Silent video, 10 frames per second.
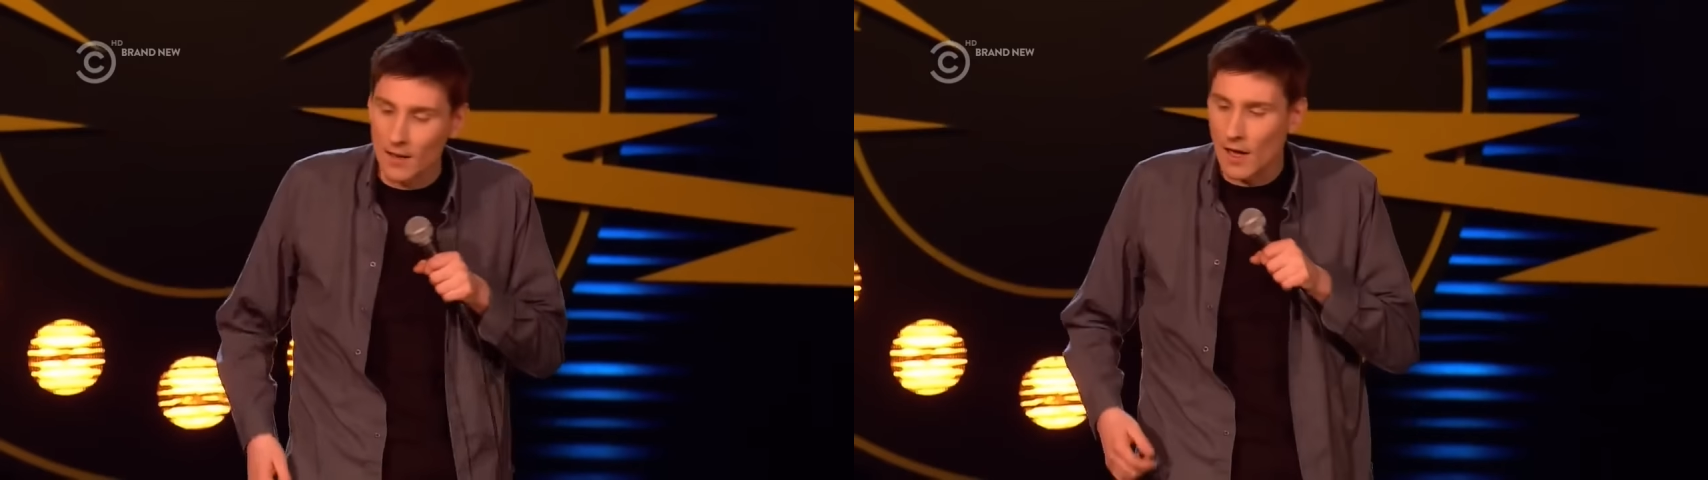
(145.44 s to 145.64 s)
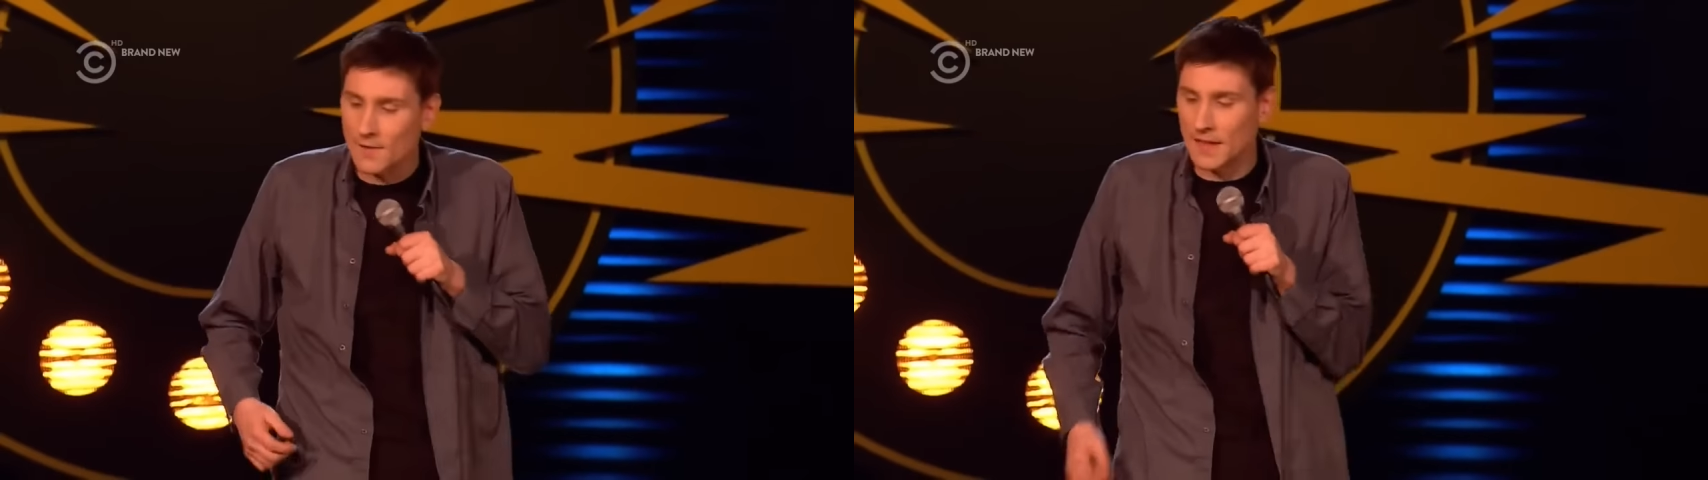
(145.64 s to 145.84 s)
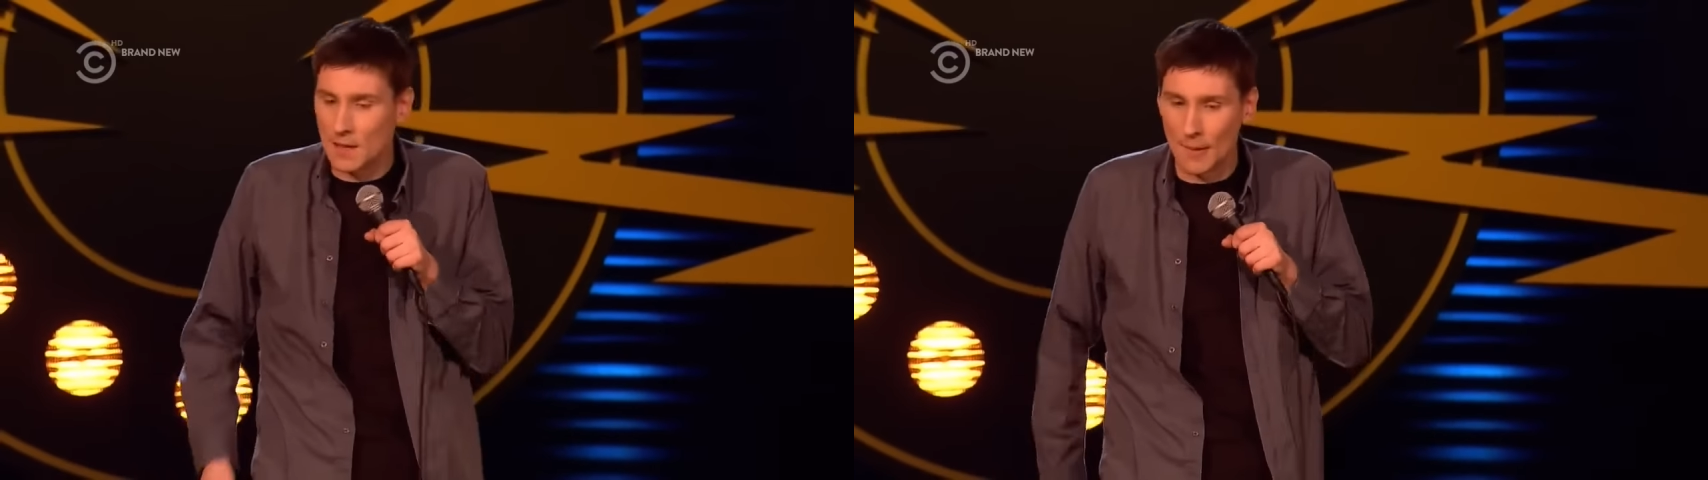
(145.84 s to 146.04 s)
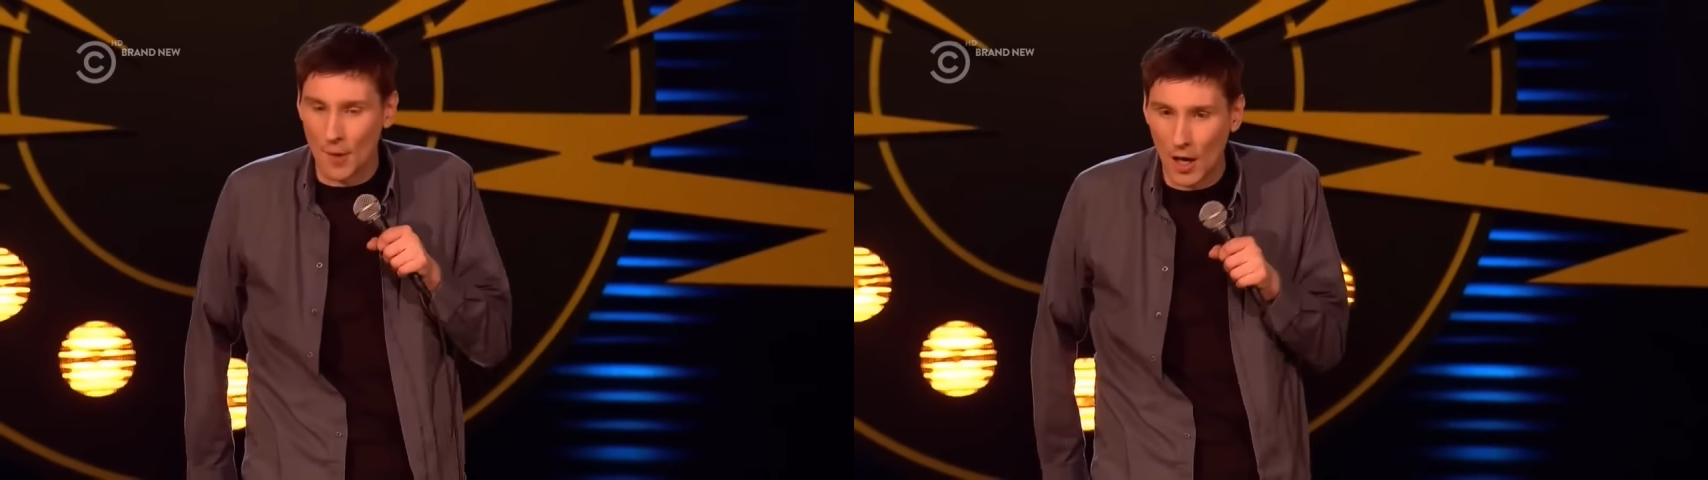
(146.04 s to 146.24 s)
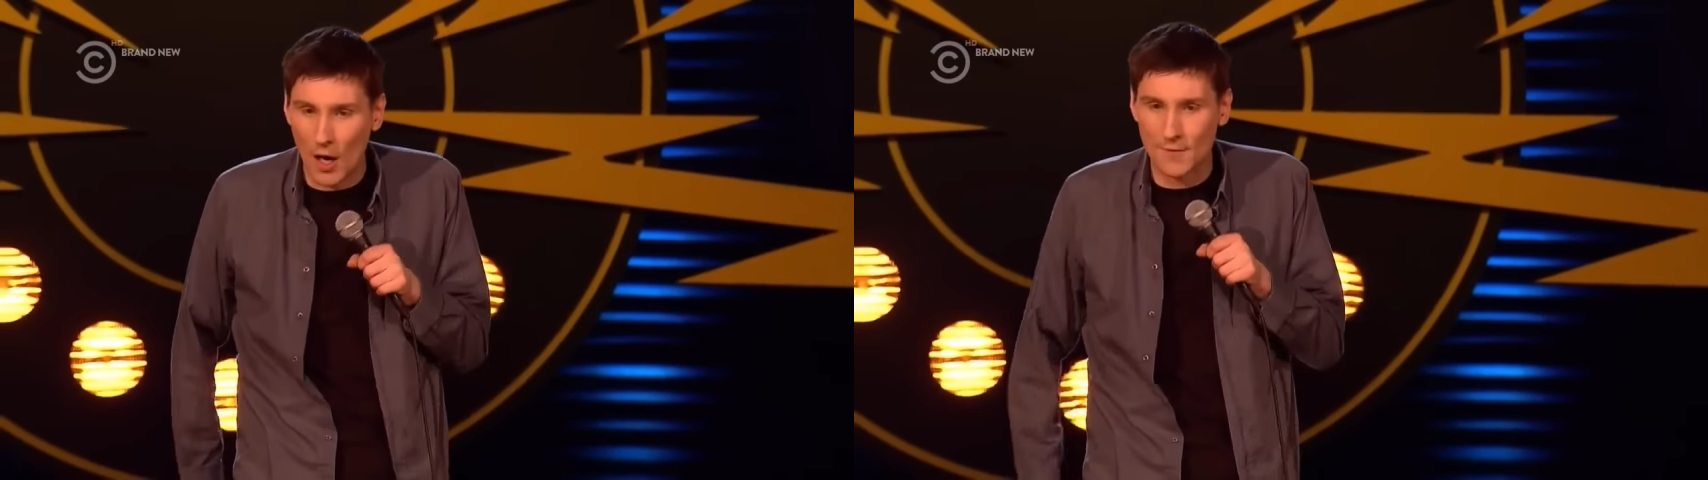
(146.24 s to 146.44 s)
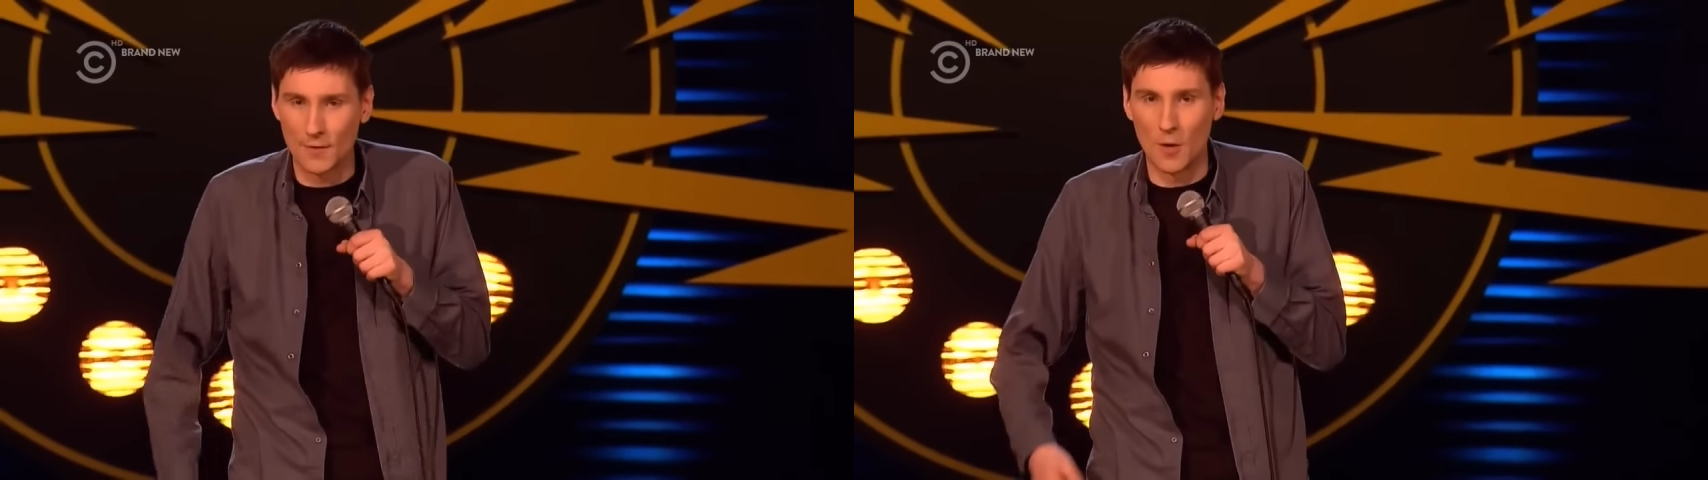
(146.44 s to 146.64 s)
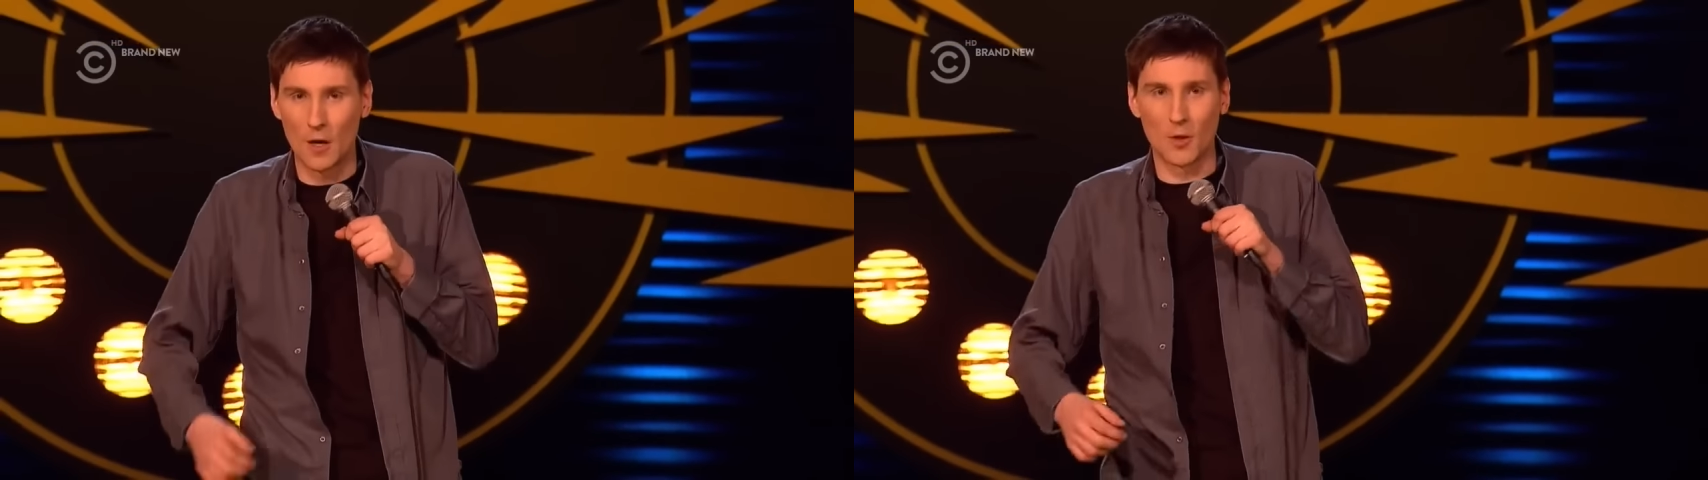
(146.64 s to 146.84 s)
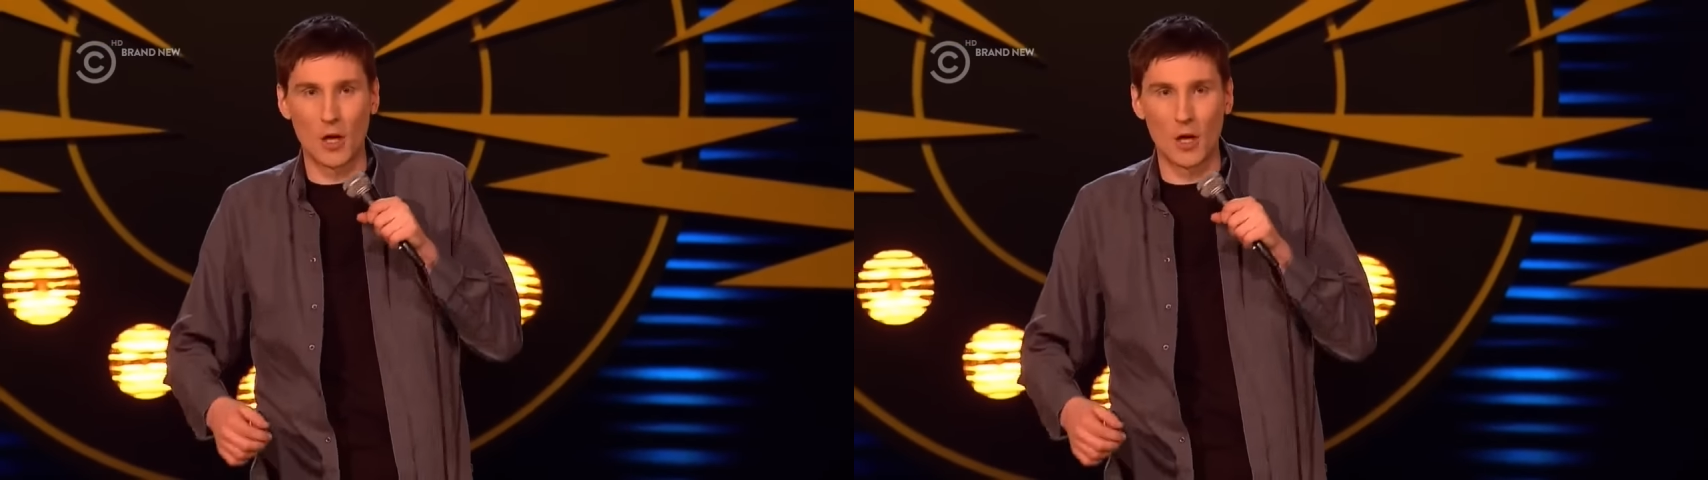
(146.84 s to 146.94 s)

I have to think about my life and where I'm